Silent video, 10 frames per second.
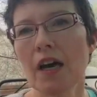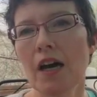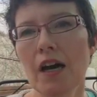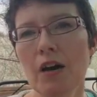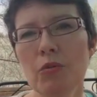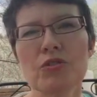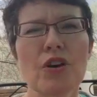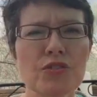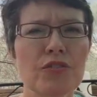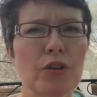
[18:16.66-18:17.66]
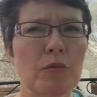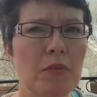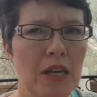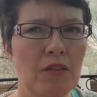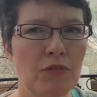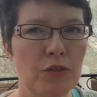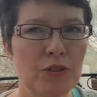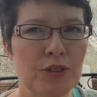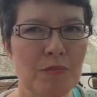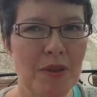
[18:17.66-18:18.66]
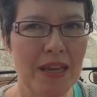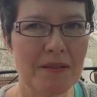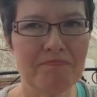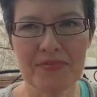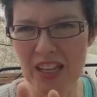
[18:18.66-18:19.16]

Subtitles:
was also very meaningful to me.